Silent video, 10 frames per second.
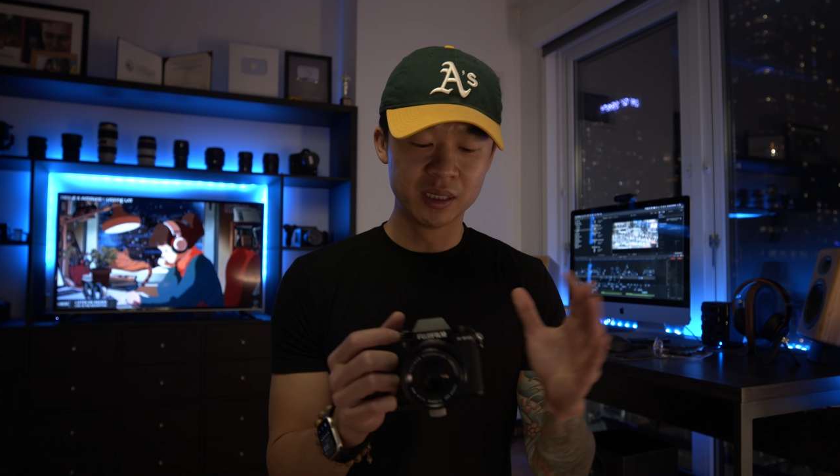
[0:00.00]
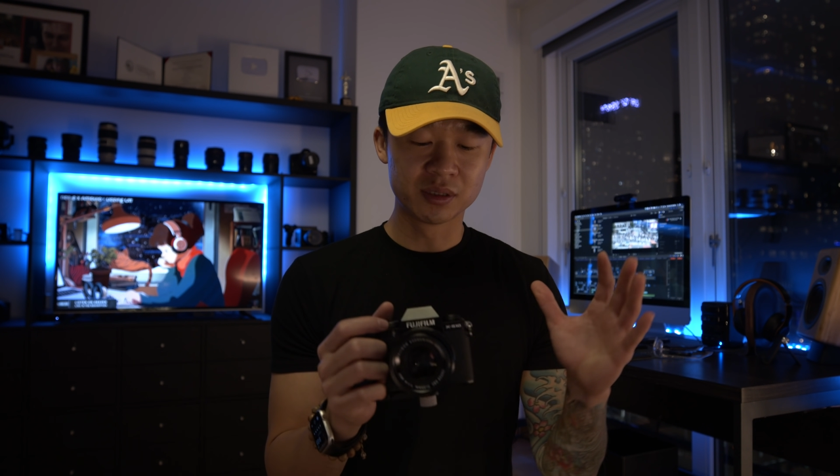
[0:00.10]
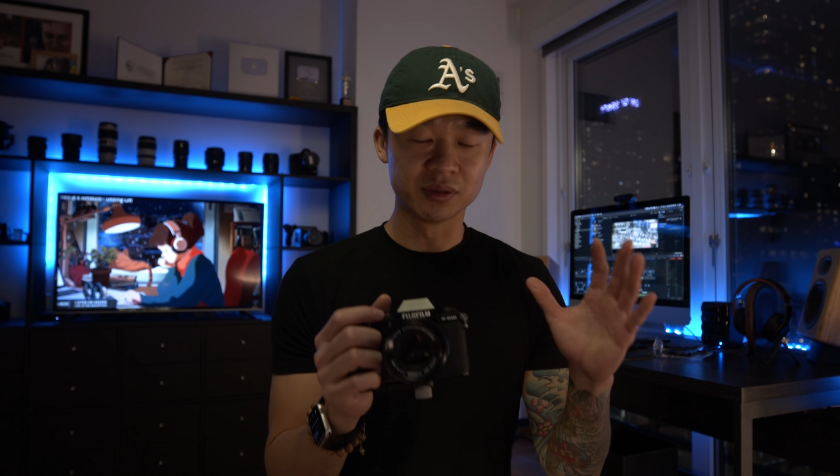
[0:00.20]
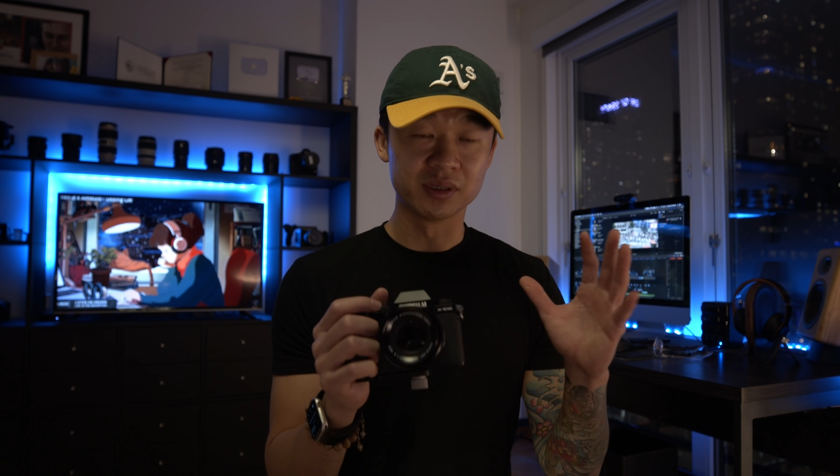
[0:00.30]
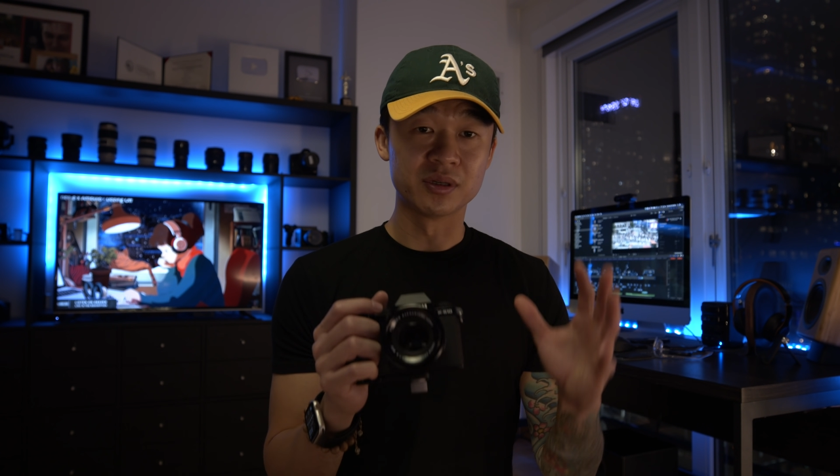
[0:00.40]

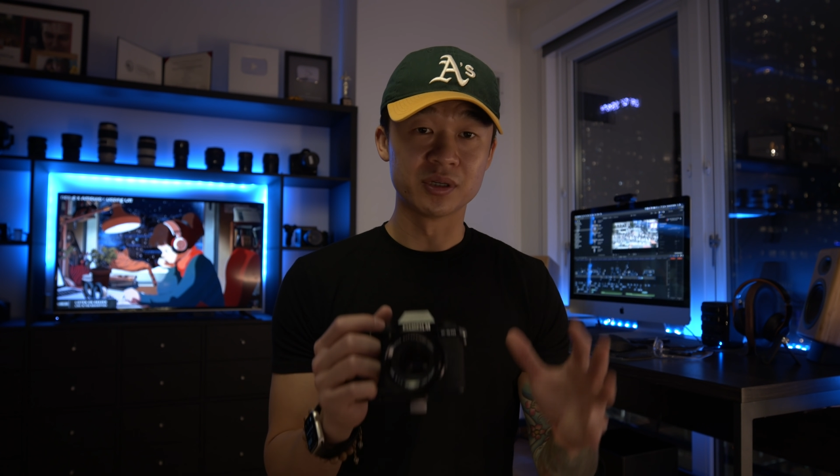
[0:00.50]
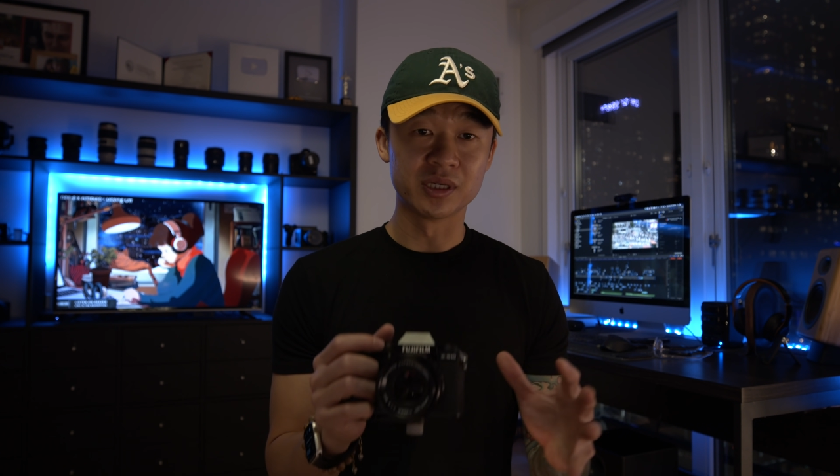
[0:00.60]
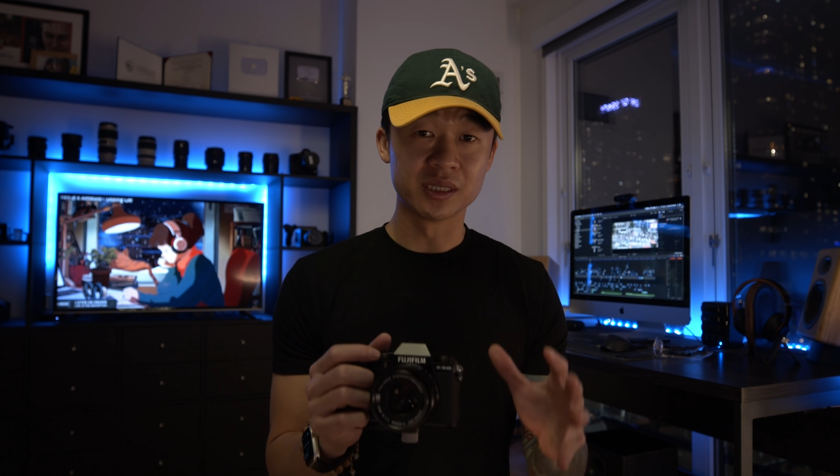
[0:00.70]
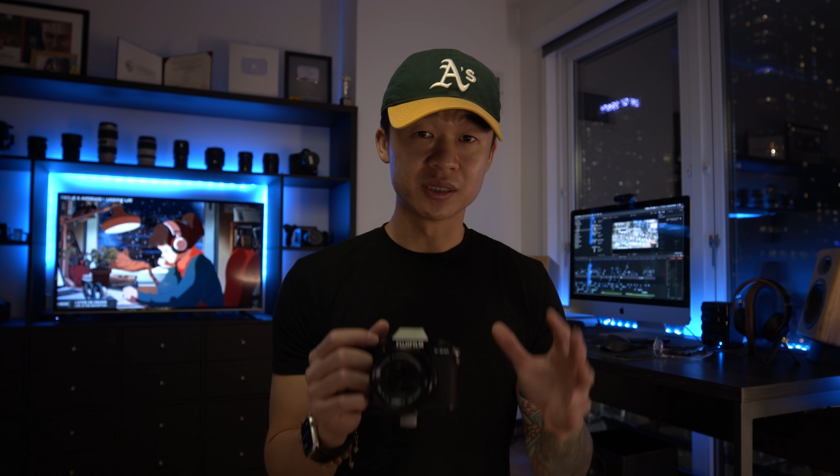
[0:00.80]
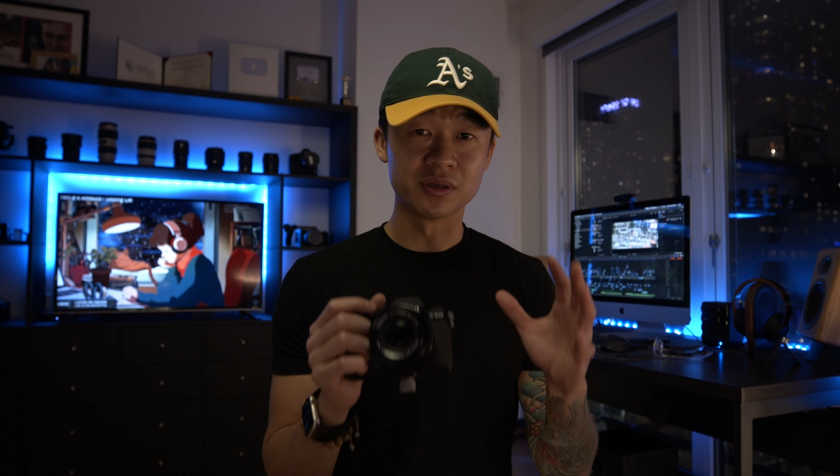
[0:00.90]
to a
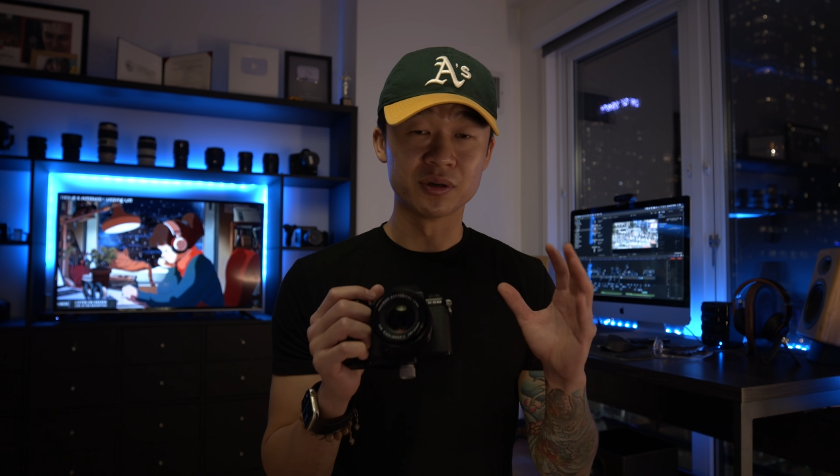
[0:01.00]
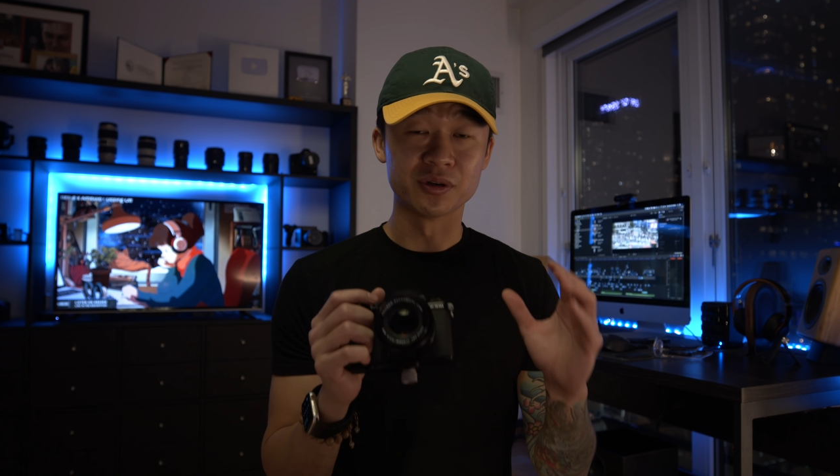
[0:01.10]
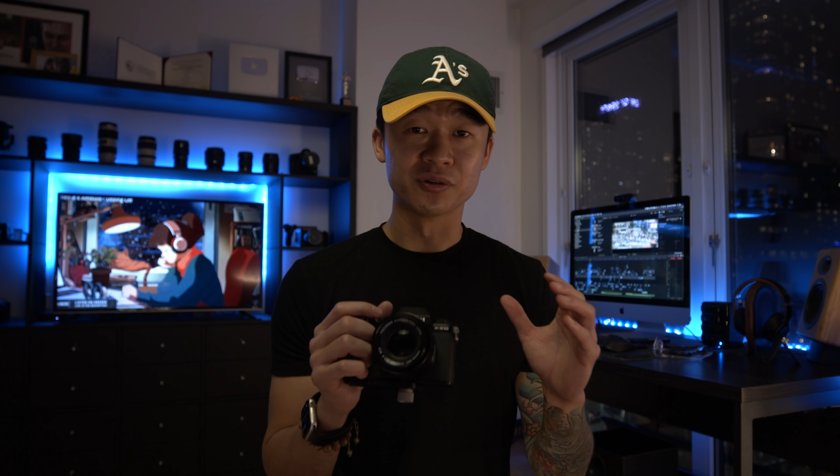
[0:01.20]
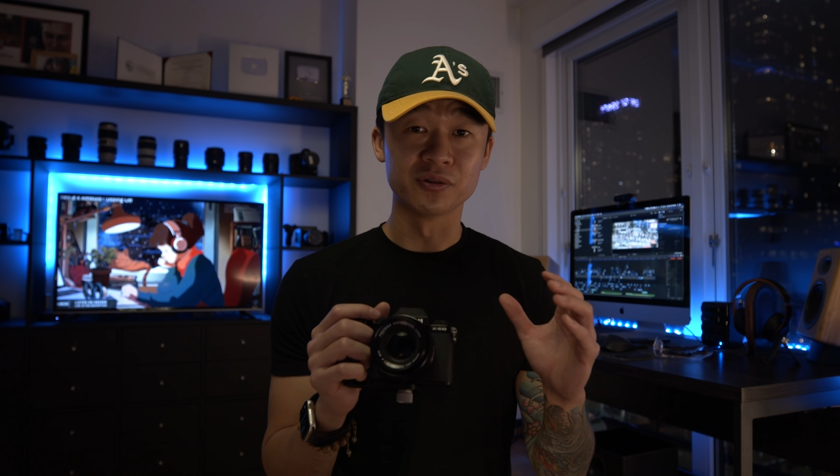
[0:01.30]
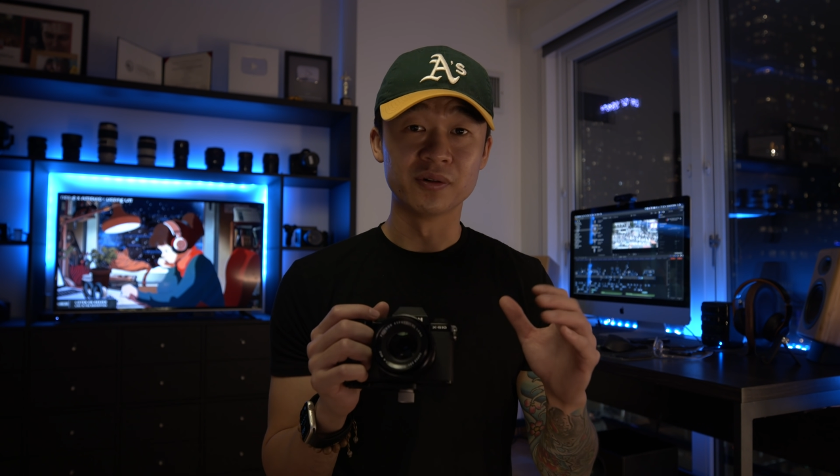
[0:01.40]

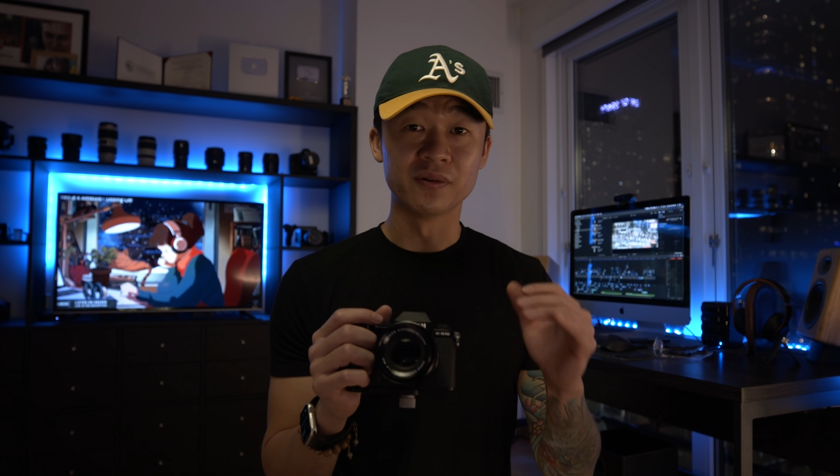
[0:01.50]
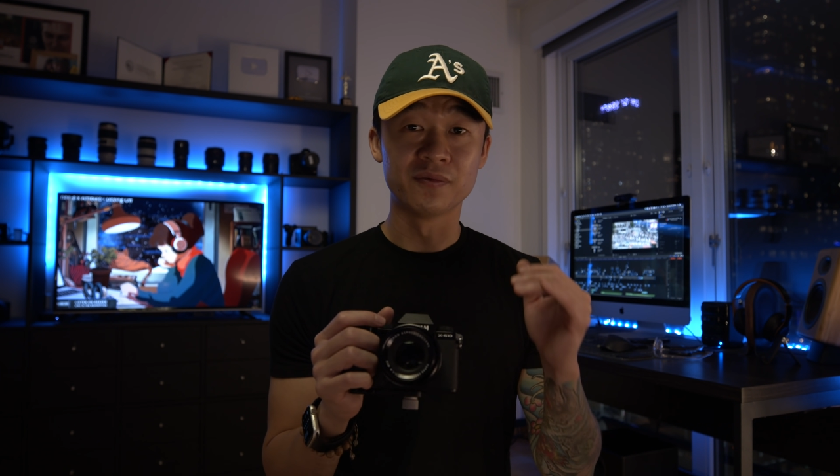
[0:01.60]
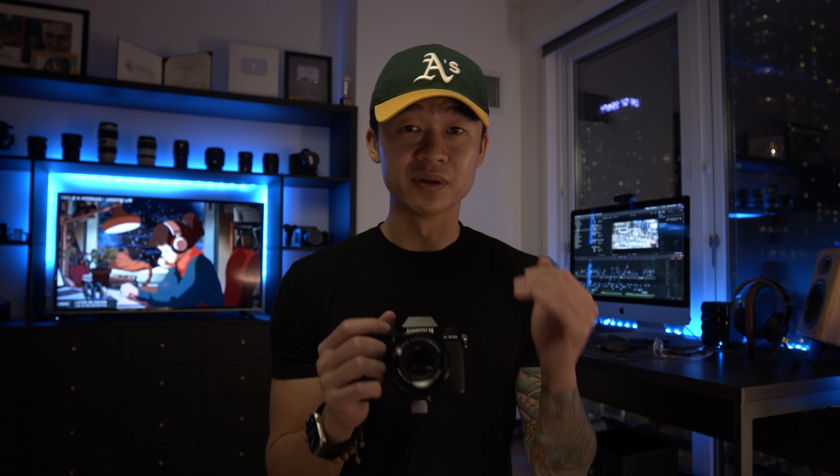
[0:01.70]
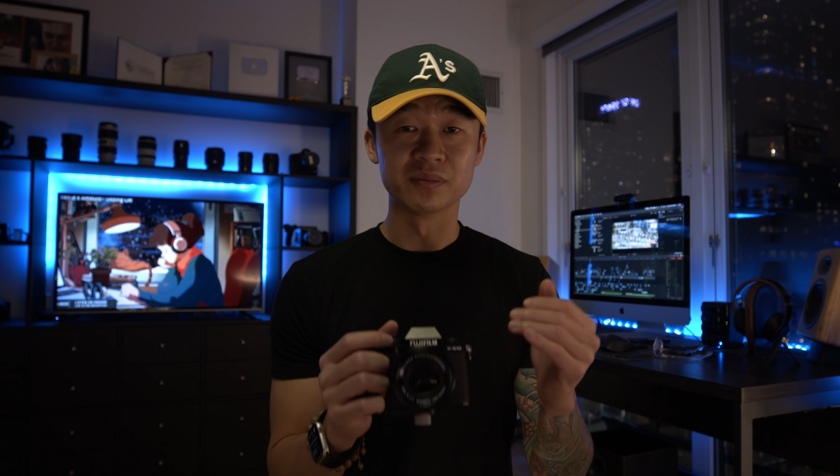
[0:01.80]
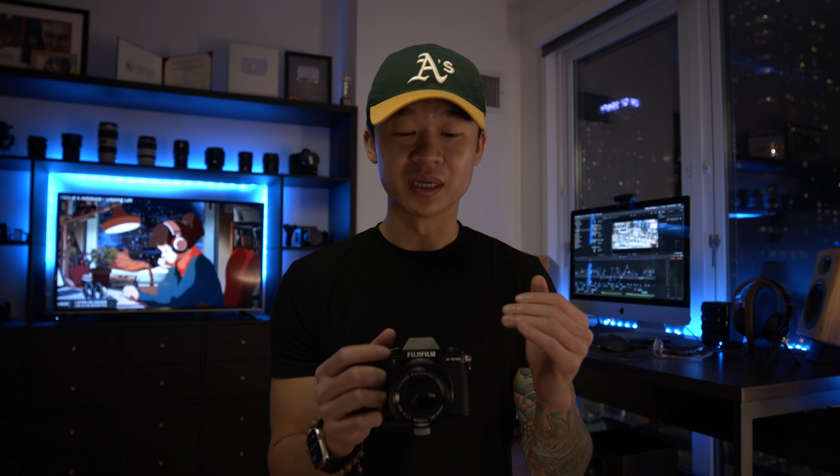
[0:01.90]
traditional
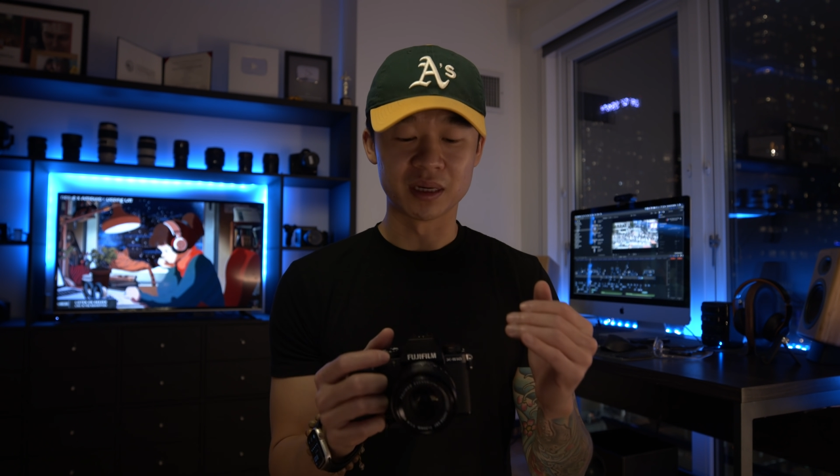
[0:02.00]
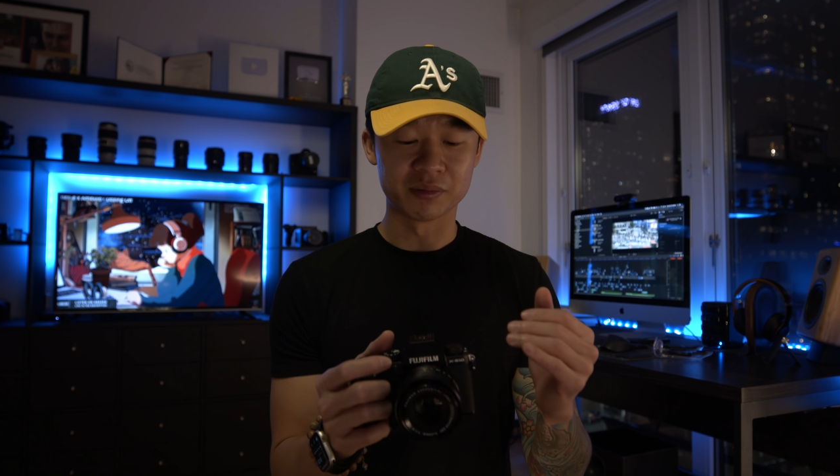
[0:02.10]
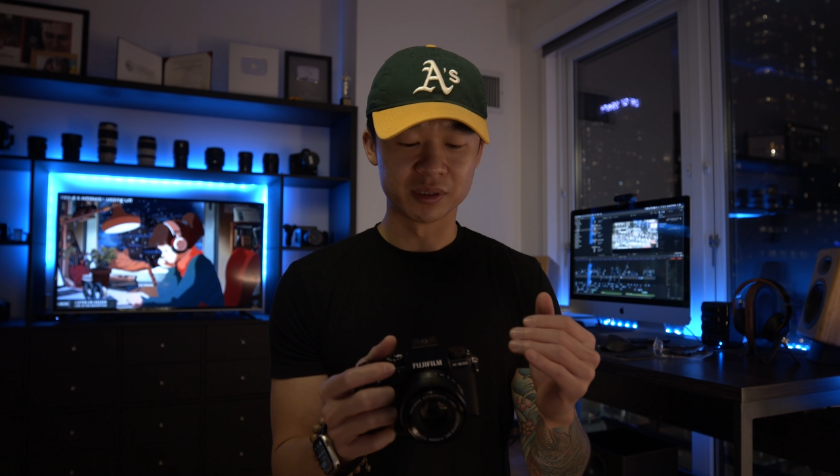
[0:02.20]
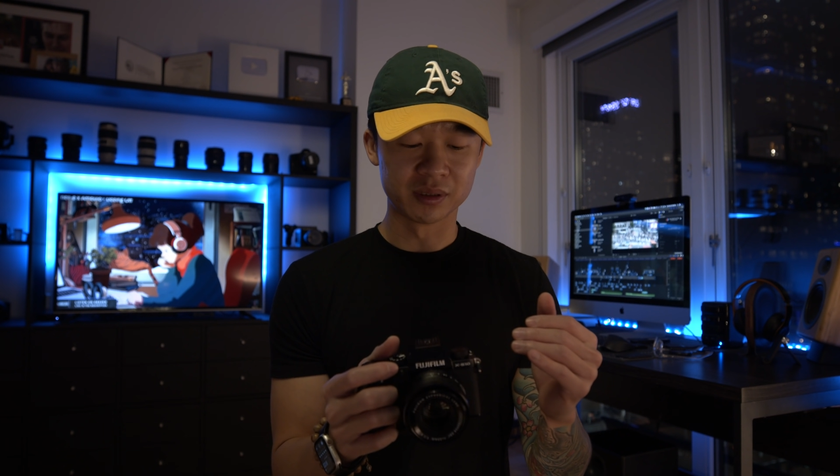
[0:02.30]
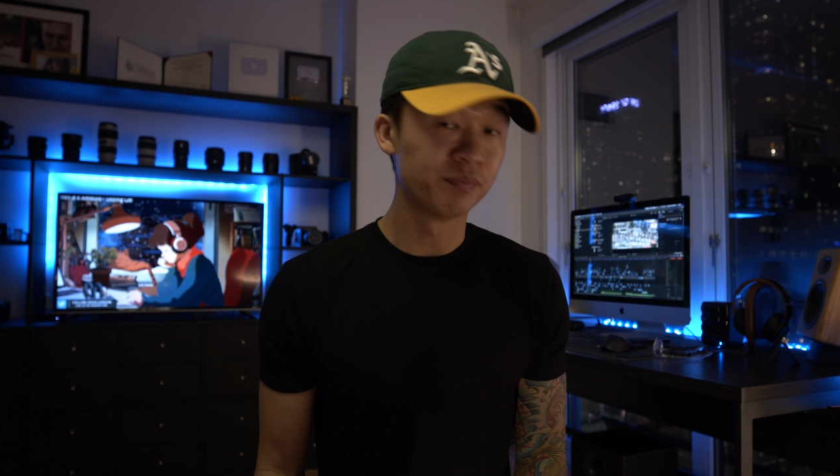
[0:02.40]
film
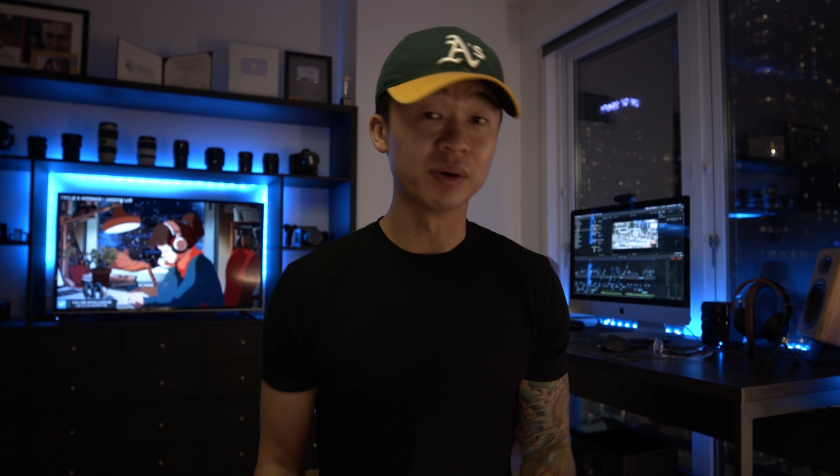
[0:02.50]
camera,